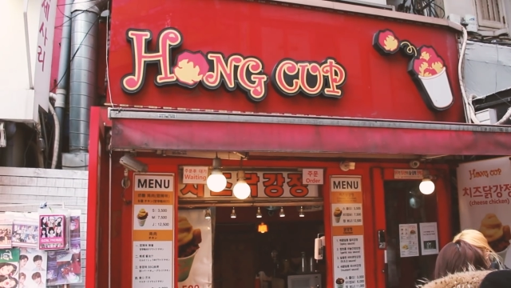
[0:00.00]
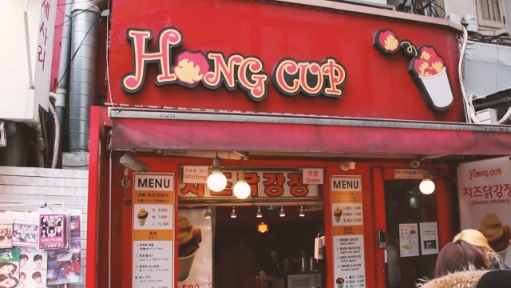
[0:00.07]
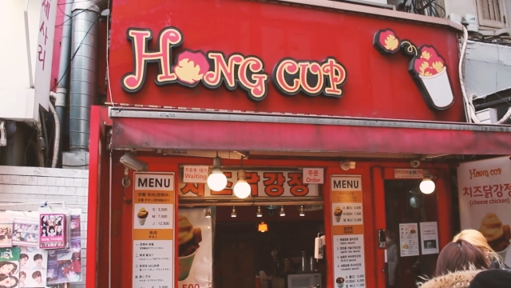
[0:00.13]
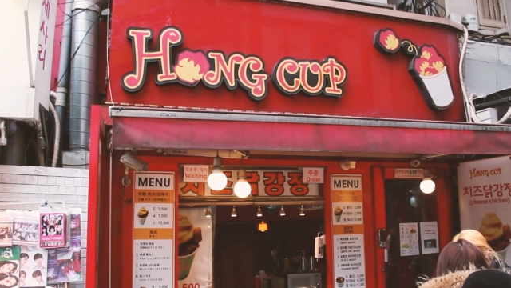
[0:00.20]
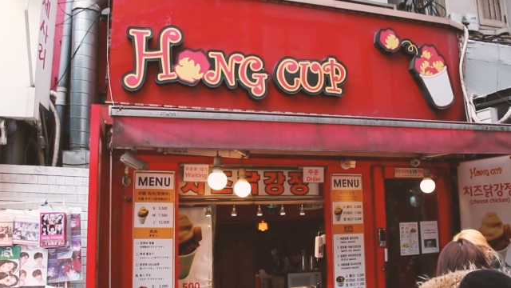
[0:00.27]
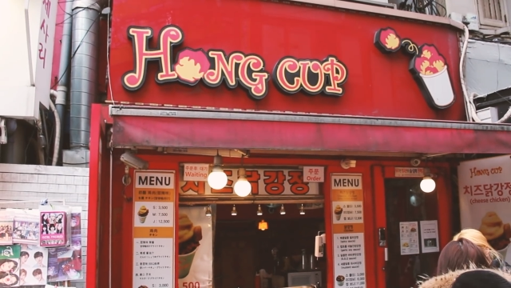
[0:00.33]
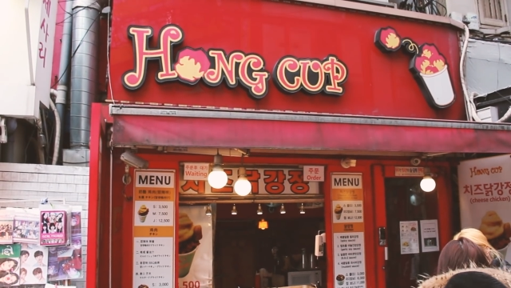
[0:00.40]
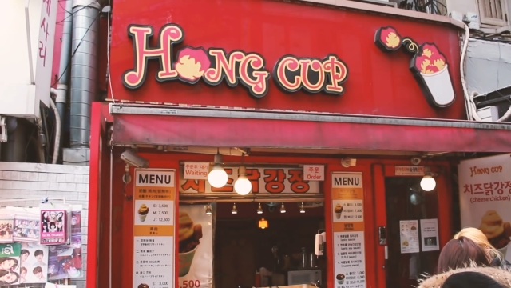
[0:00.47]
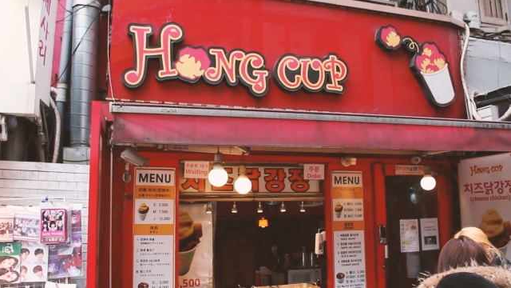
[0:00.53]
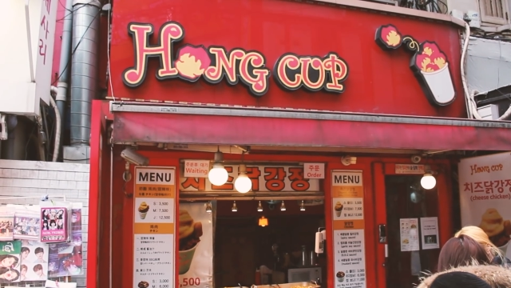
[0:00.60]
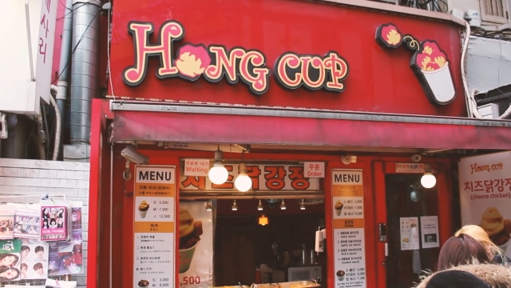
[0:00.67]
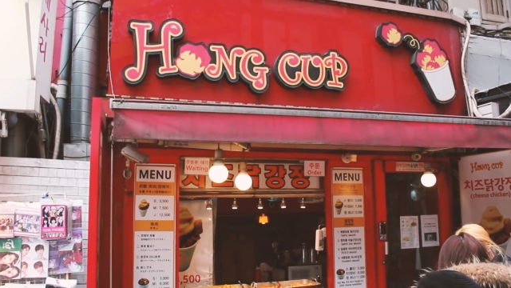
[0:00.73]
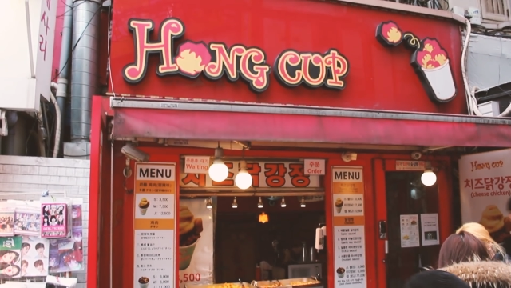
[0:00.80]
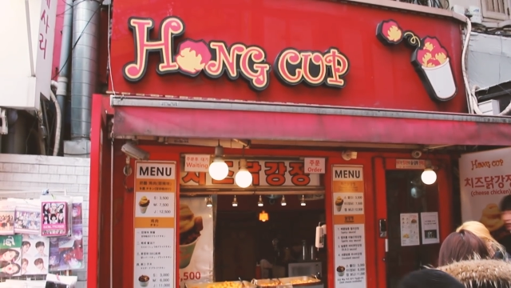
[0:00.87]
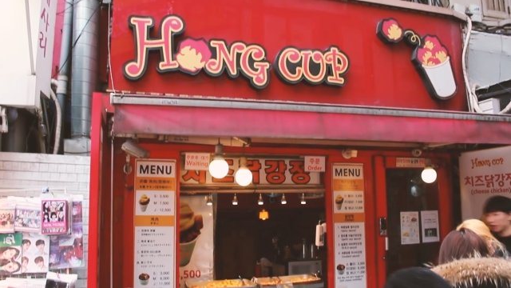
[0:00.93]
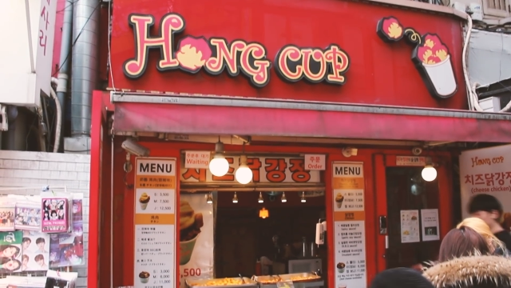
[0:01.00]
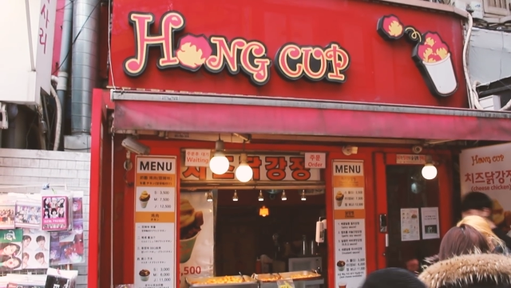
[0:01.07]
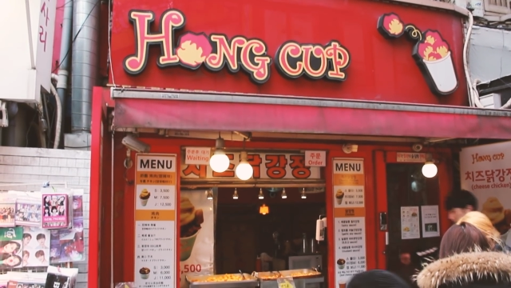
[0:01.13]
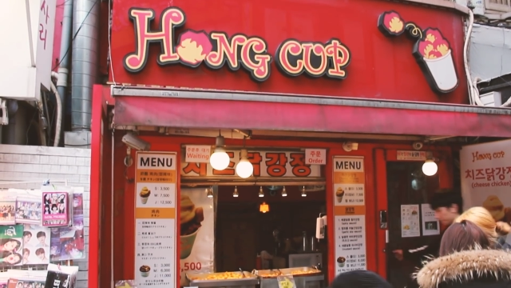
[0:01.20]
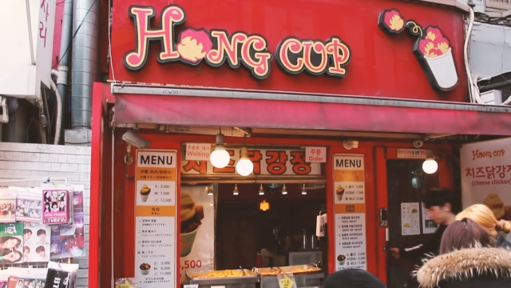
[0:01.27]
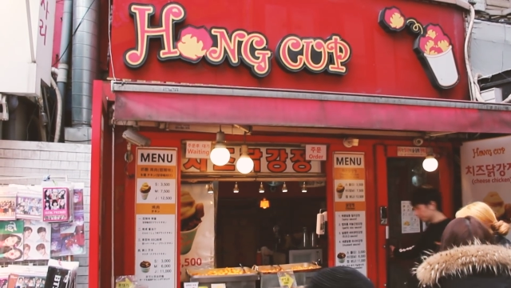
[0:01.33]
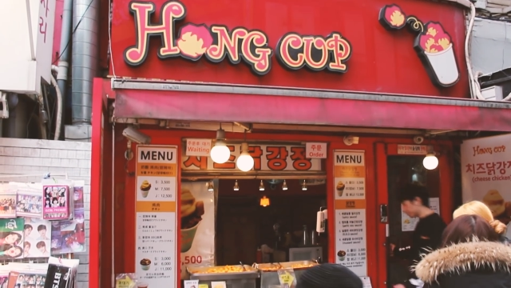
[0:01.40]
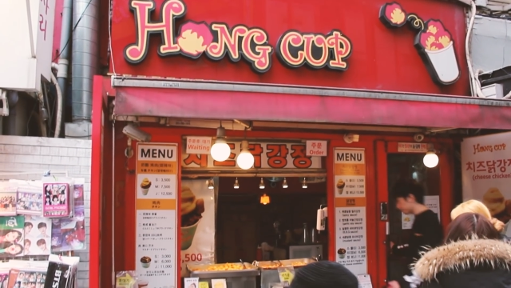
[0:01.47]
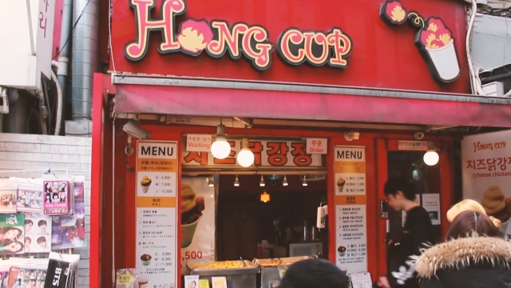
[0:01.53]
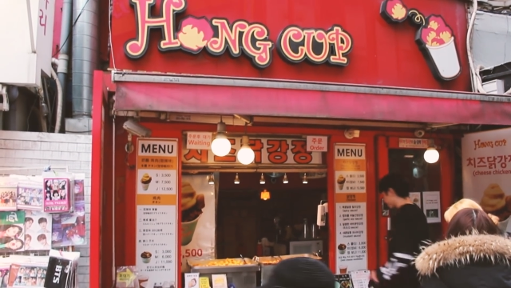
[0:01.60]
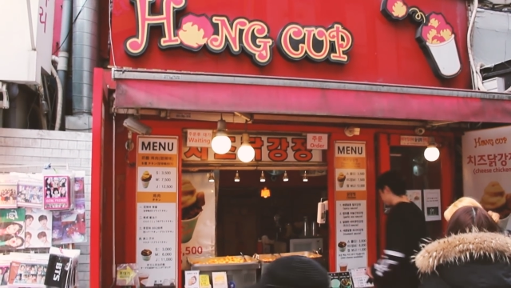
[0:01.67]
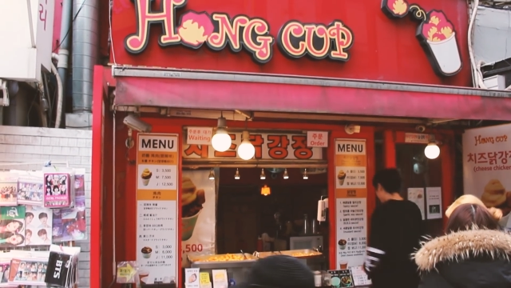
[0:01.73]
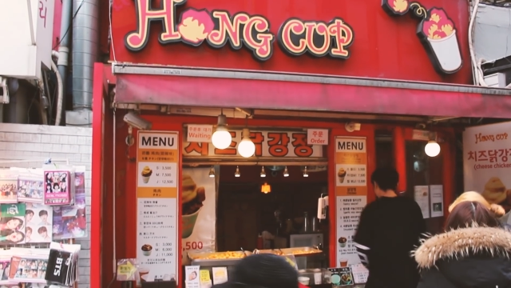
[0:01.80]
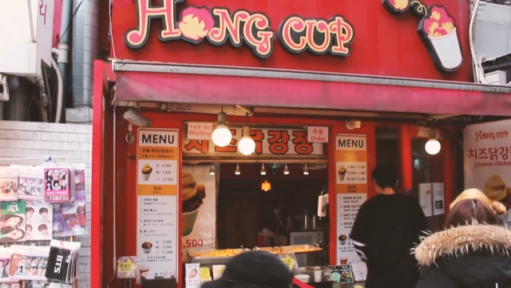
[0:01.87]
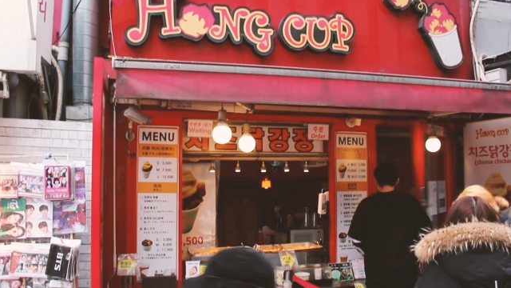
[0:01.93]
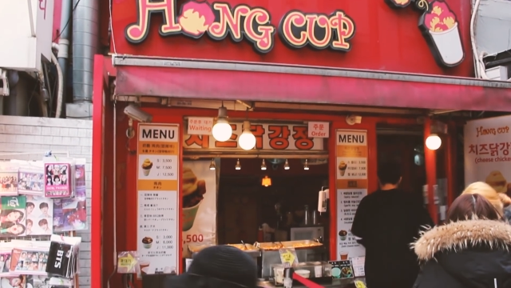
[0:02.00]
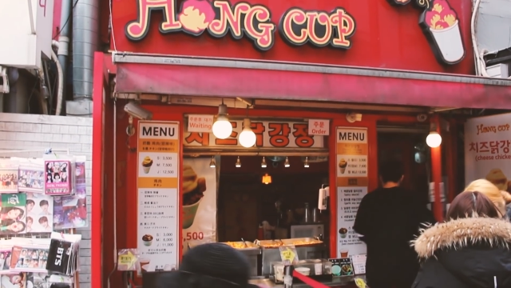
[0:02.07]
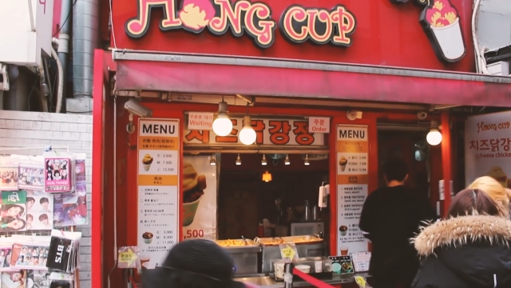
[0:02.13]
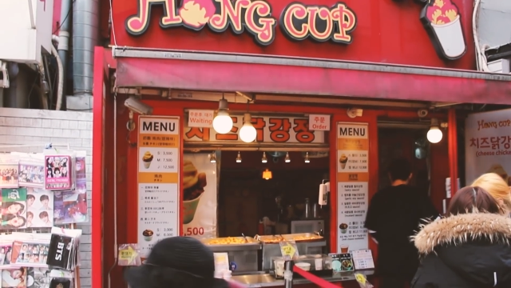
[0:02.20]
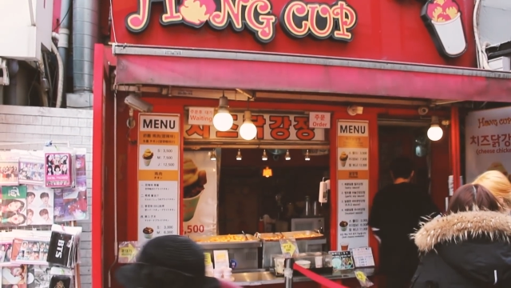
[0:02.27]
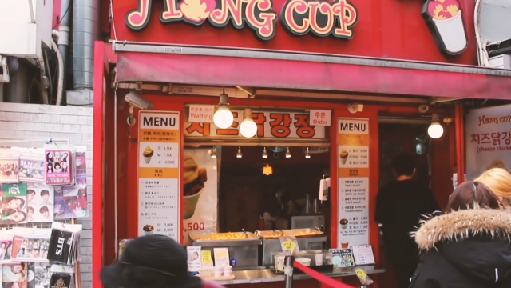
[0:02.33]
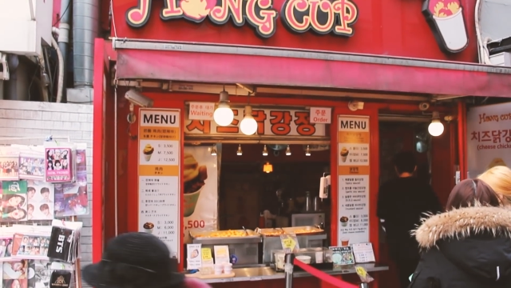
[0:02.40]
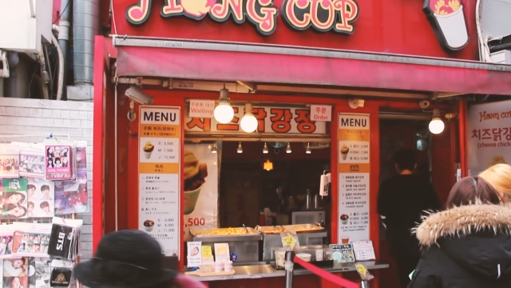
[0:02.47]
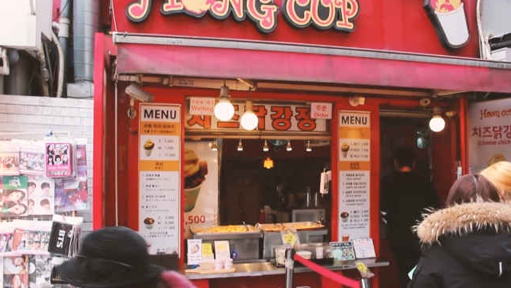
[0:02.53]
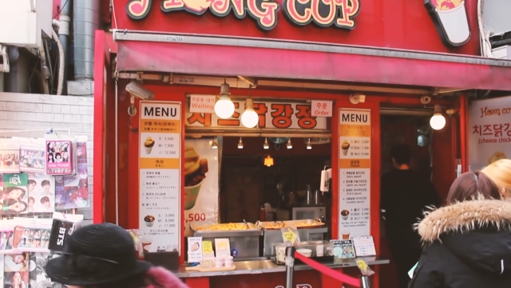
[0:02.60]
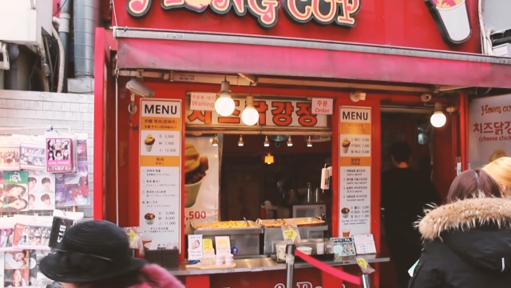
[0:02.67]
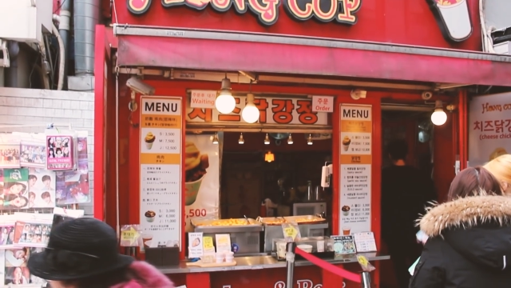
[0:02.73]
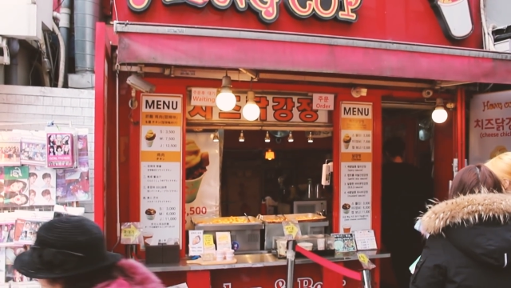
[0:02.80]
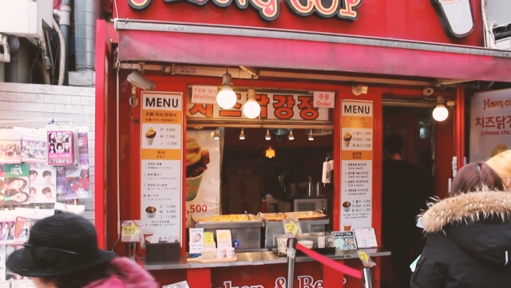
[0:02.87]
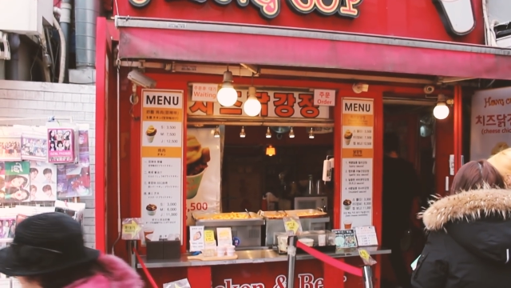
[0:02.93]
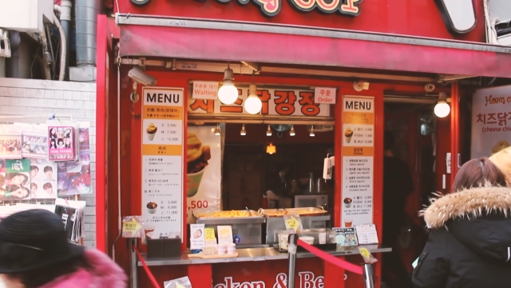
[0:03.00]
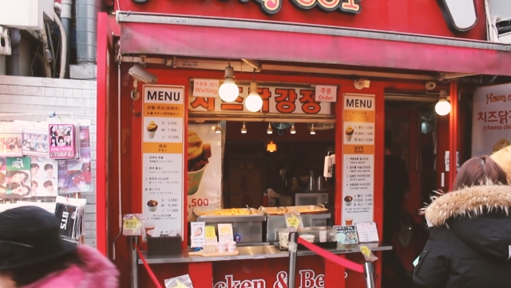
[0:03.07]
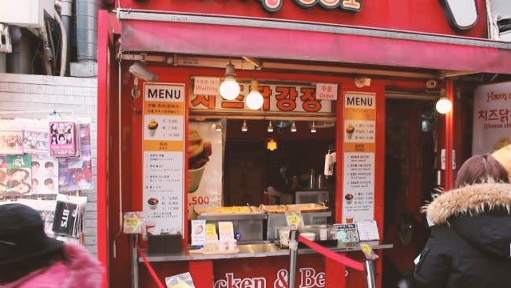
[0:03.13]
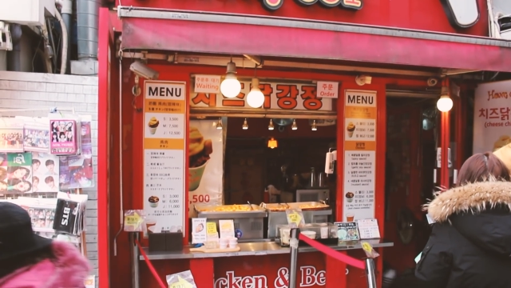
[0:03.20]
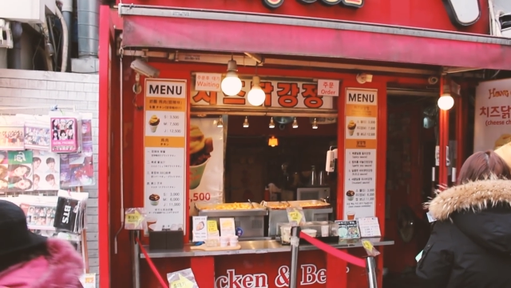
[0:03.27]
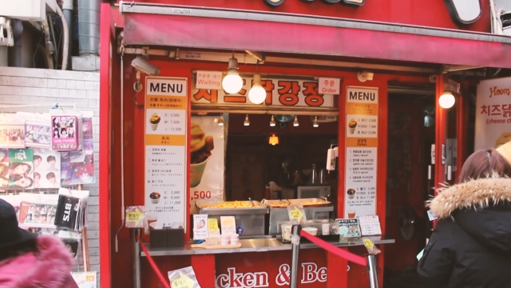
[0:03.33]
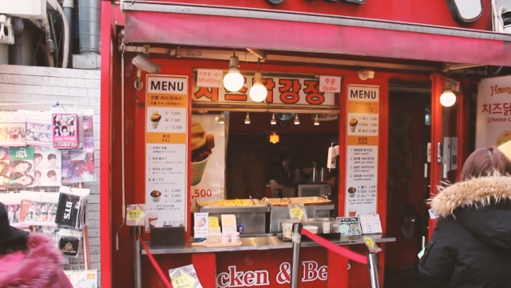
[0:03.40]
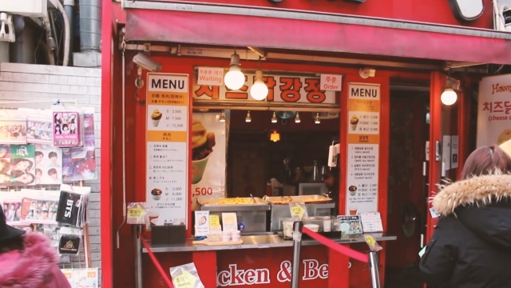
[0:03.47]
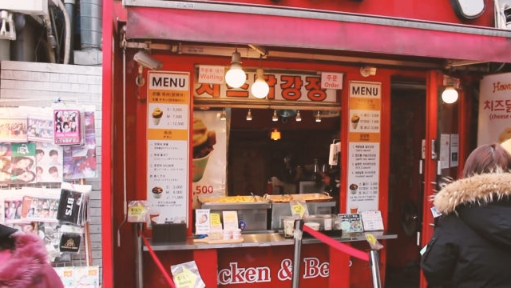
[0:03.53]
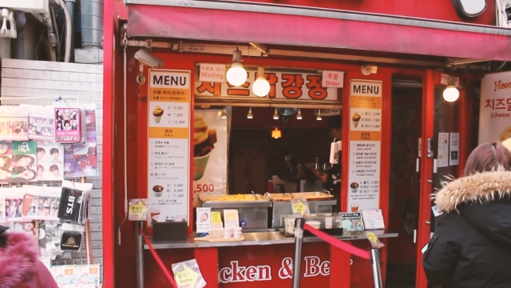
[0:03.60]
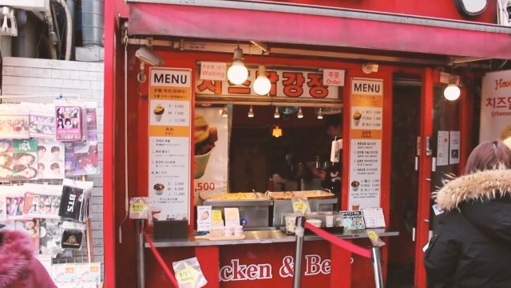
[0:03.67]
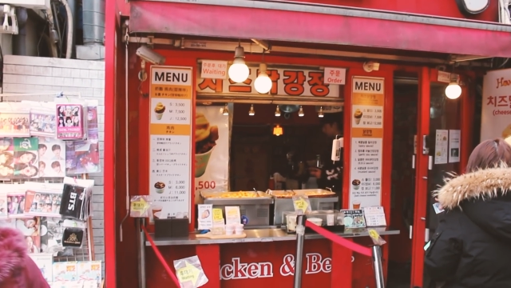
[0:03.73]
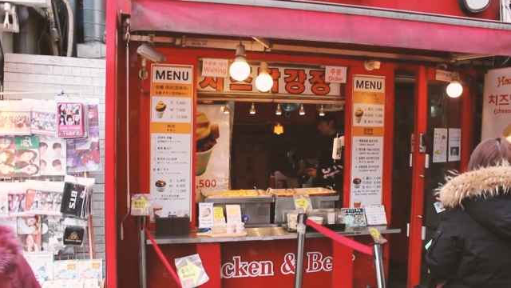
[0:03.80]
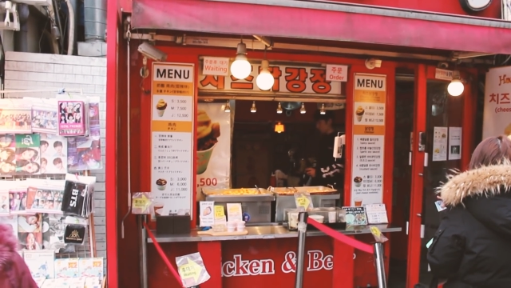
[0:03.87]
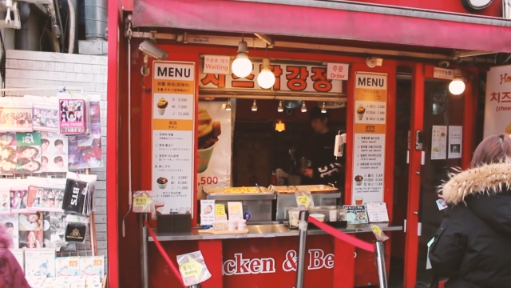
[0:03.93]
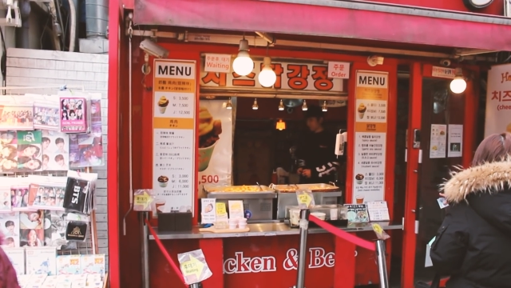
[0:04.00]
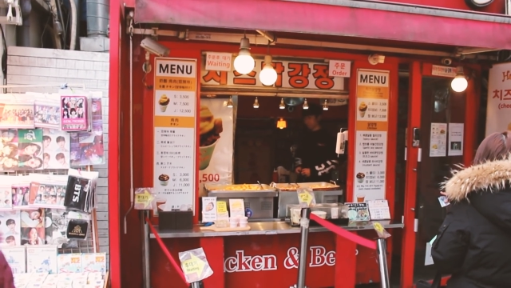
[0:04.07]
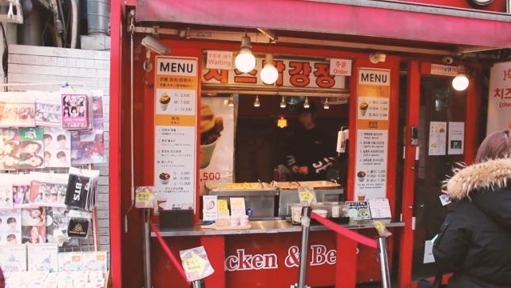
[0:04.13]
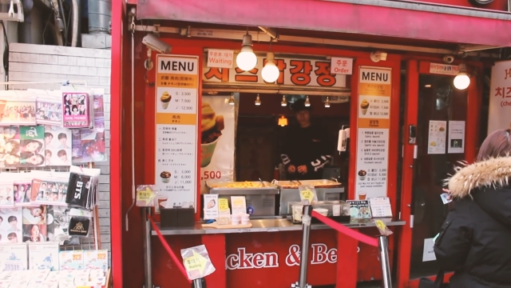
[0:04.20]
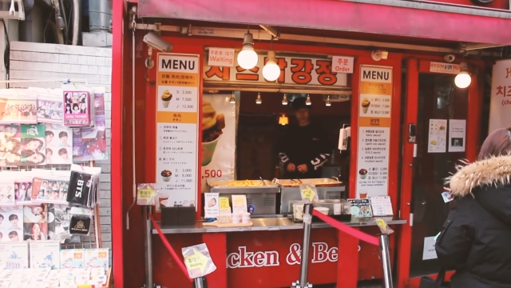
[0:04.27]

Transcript: (no speaker visible)